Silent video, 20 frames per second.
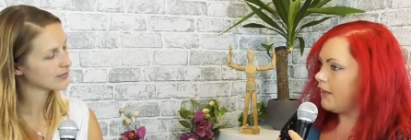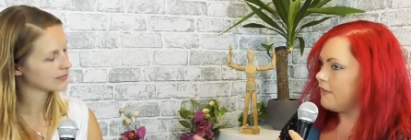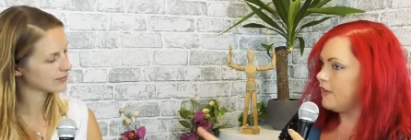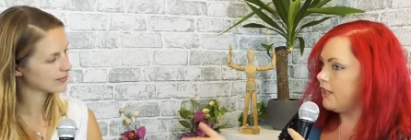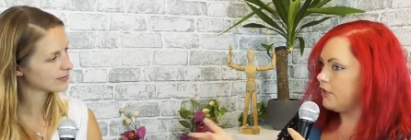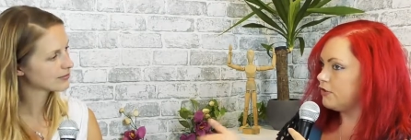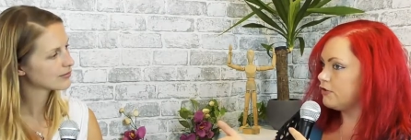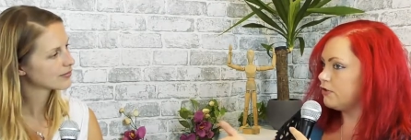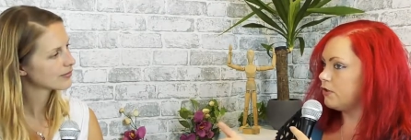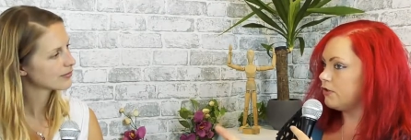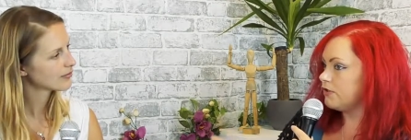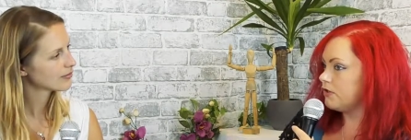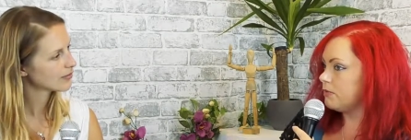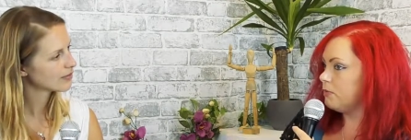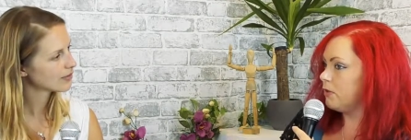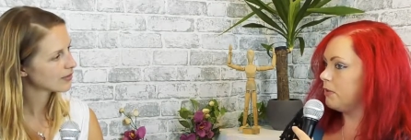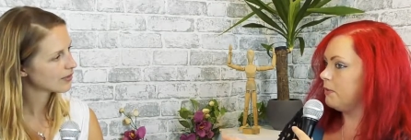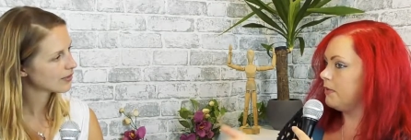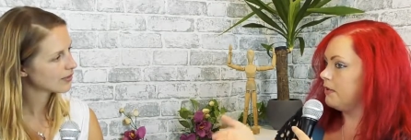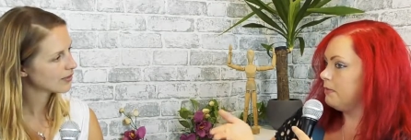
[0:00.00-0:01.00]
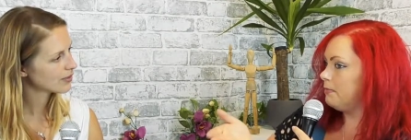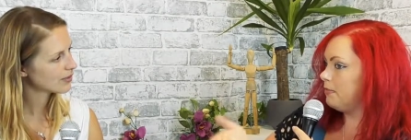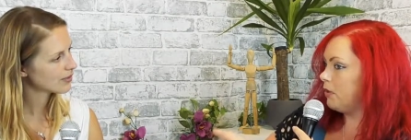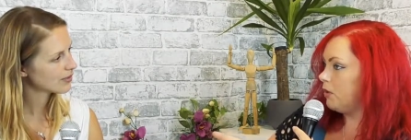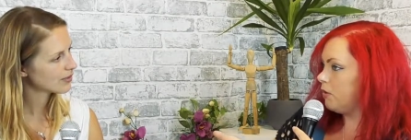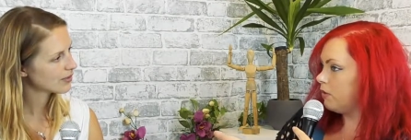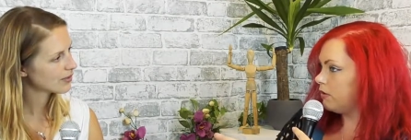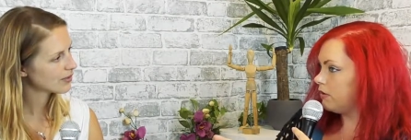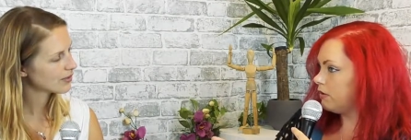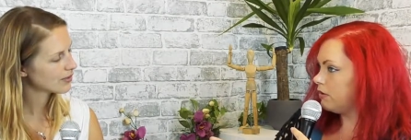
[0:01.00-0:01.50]
Speaker 1: and then it just got to the point where the
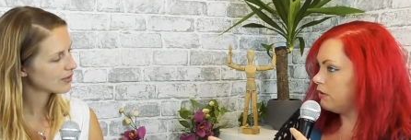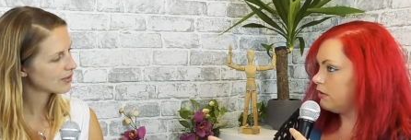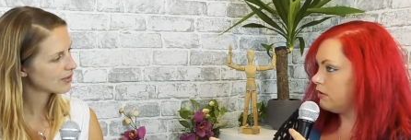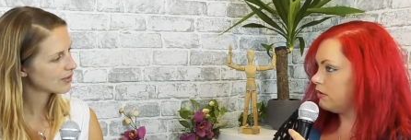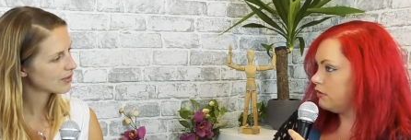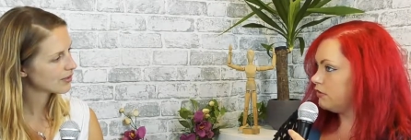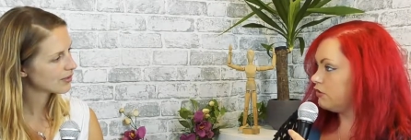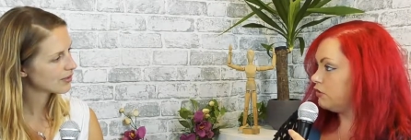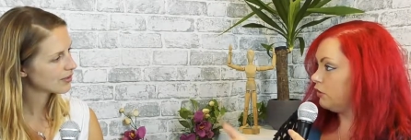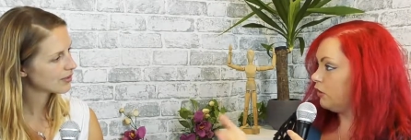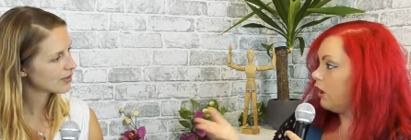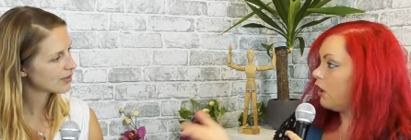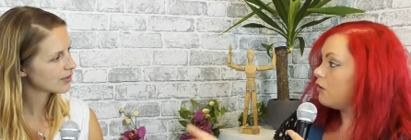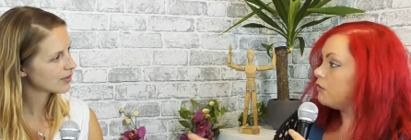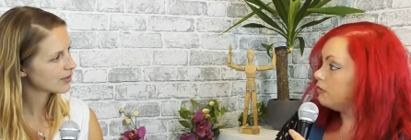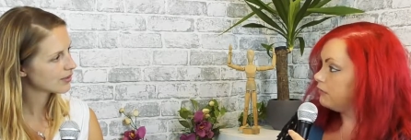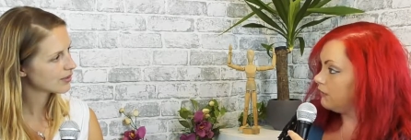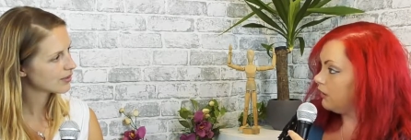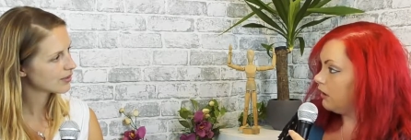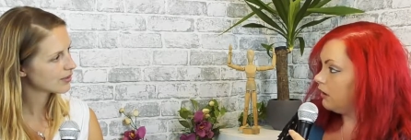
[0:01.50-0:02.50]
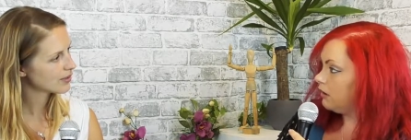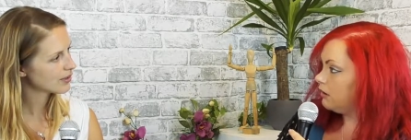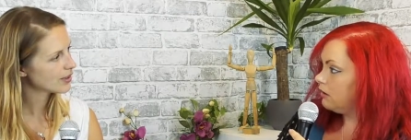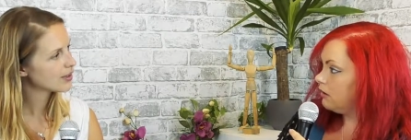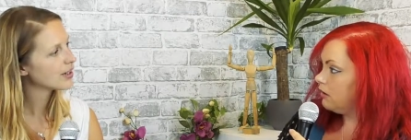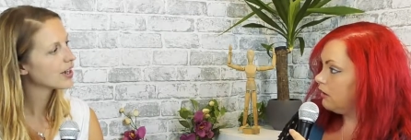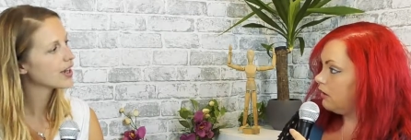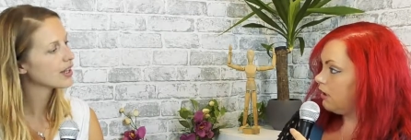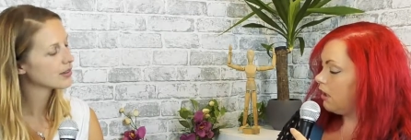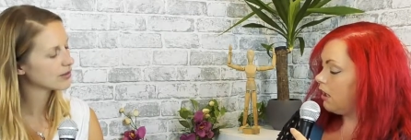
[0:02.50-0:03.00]
blog took over
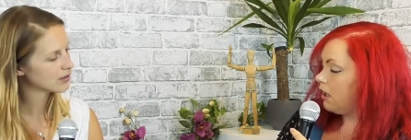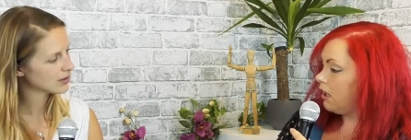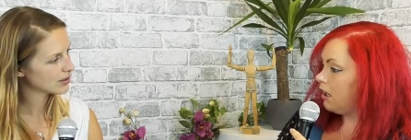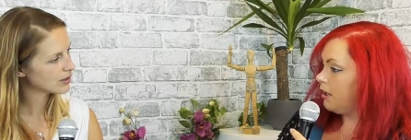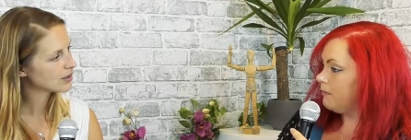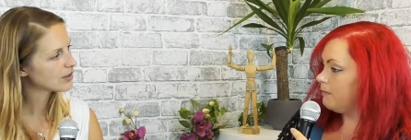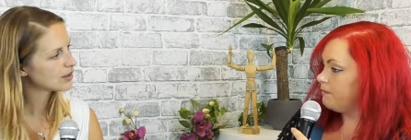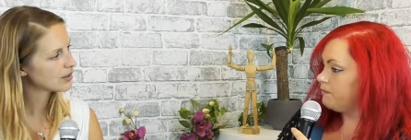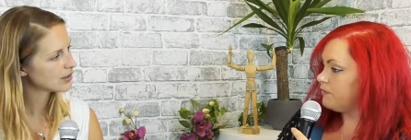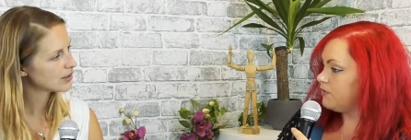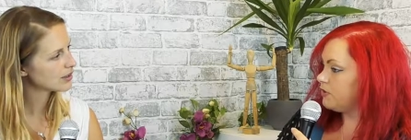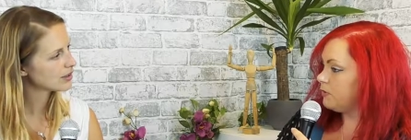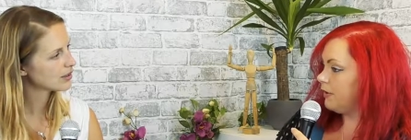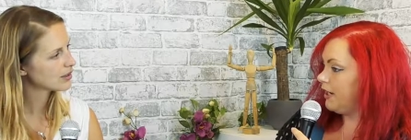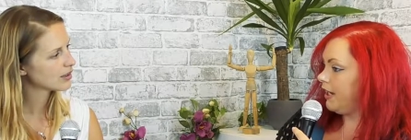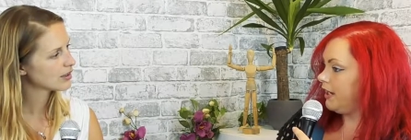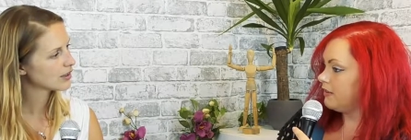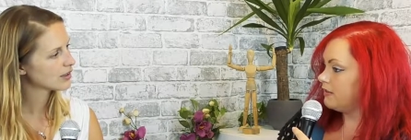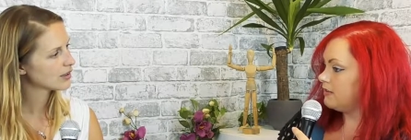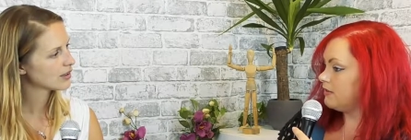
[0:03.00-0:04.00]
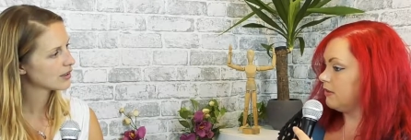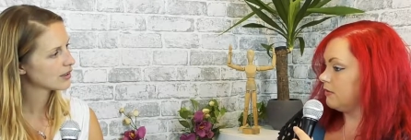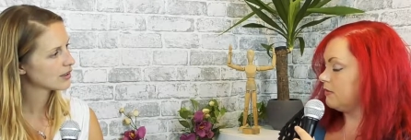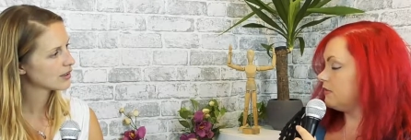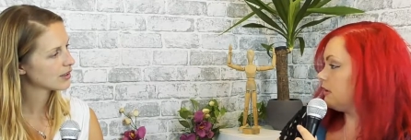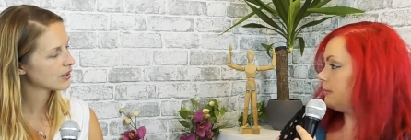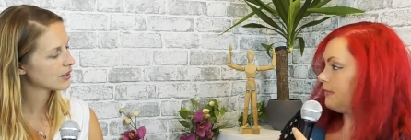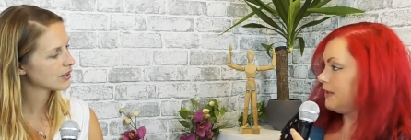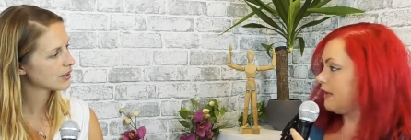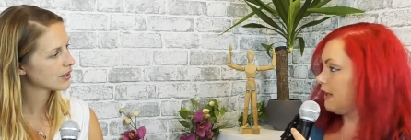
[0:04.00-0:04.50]
yeah um so i had so
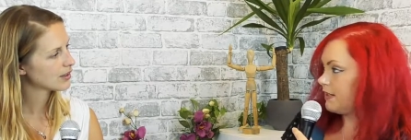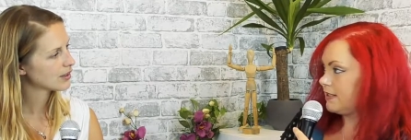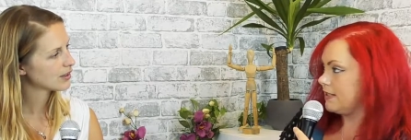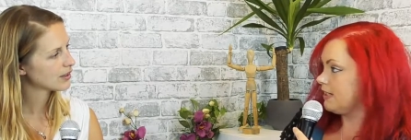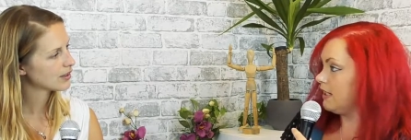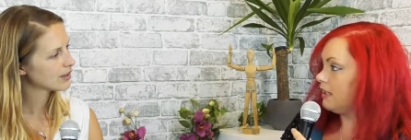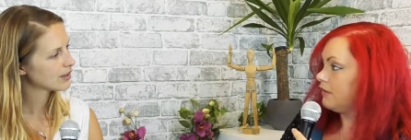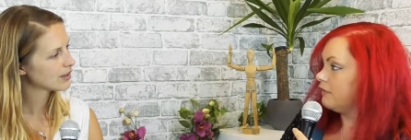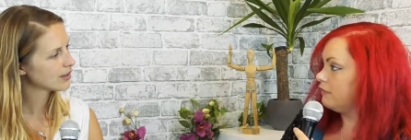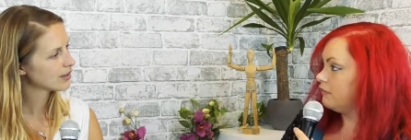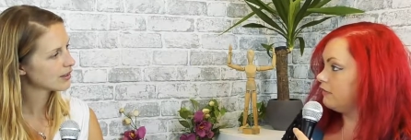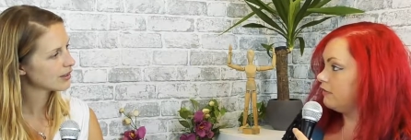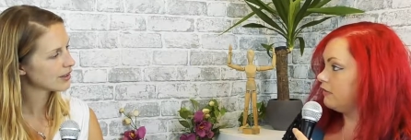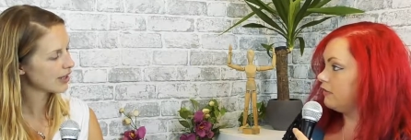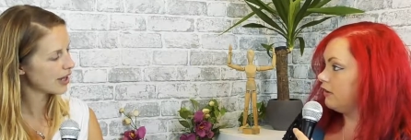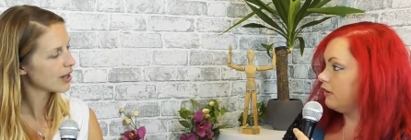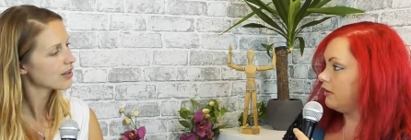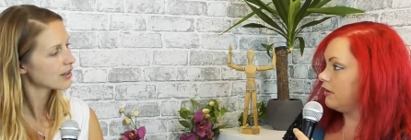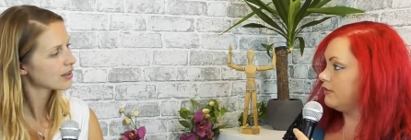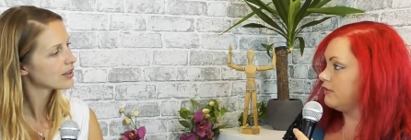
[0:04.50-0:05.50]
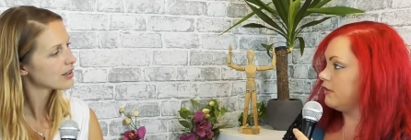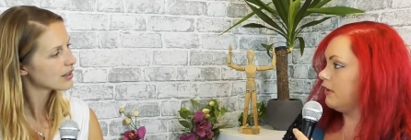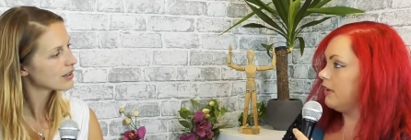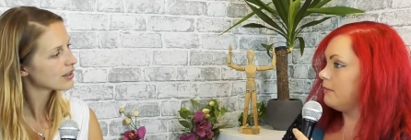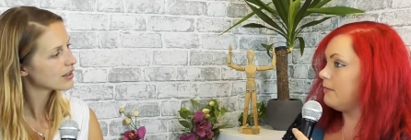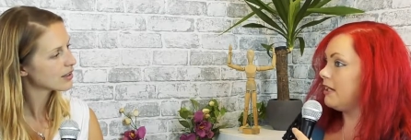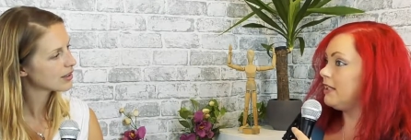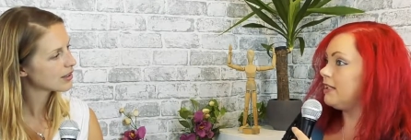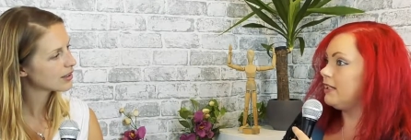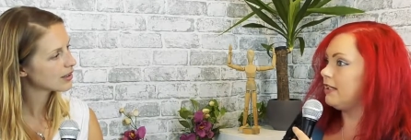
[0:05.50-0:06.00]
something had to give yeah because
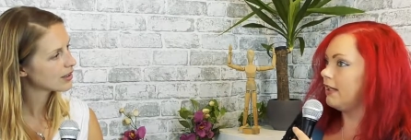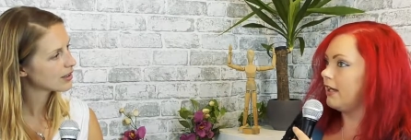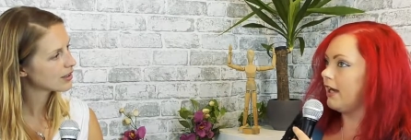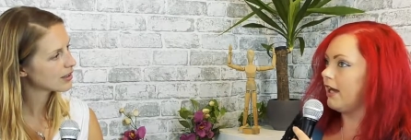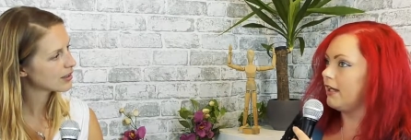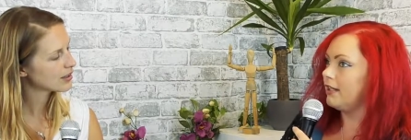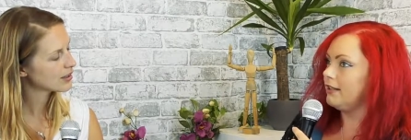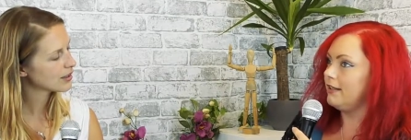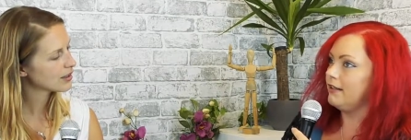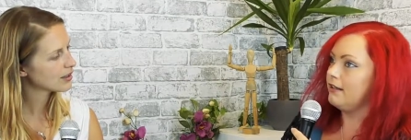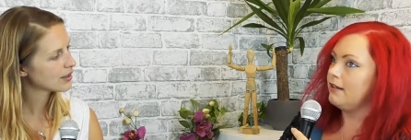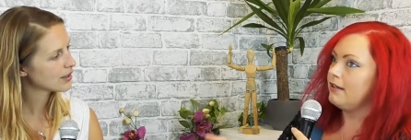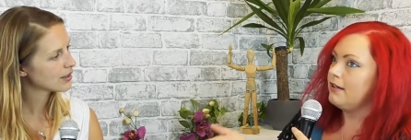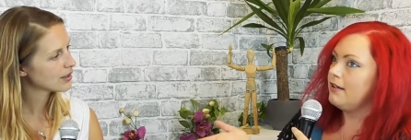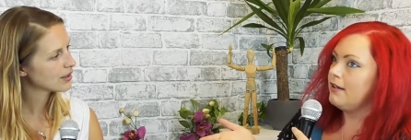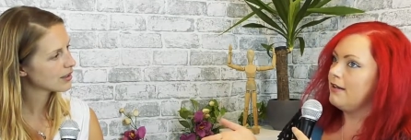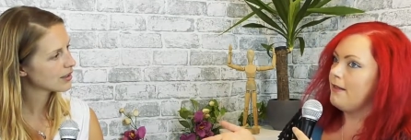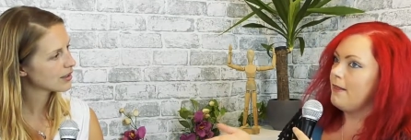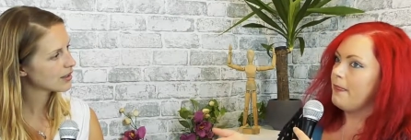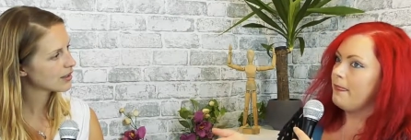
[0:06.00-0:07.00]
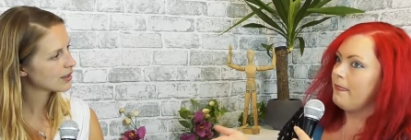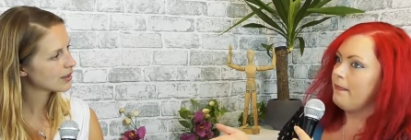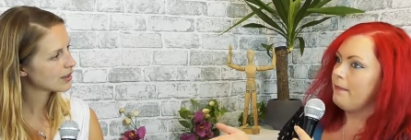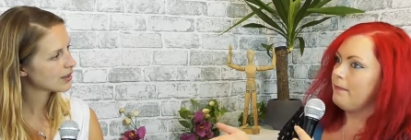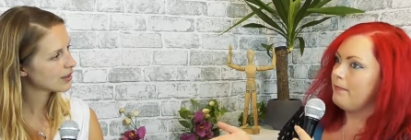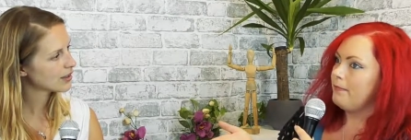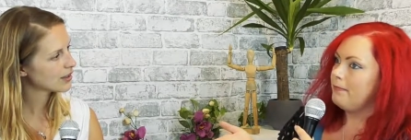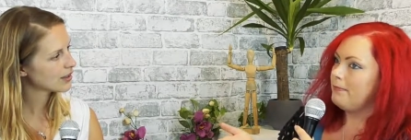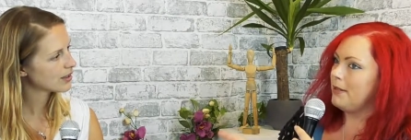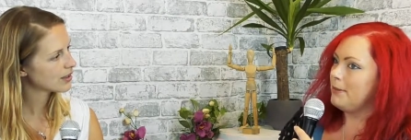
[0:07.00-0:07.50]
like making a cake
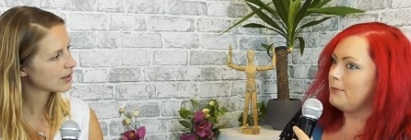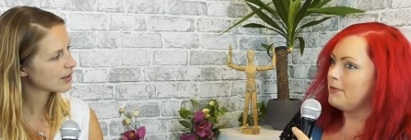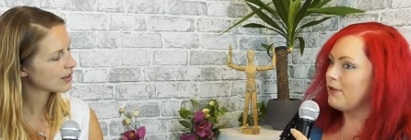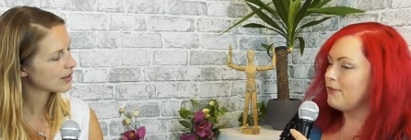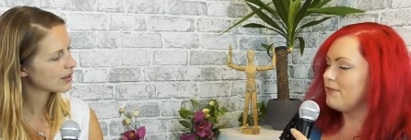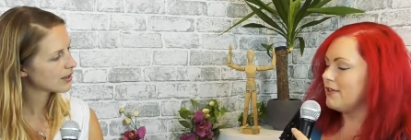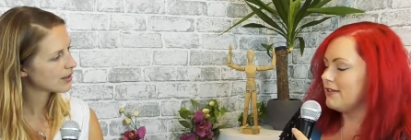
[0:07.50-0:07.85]
people don't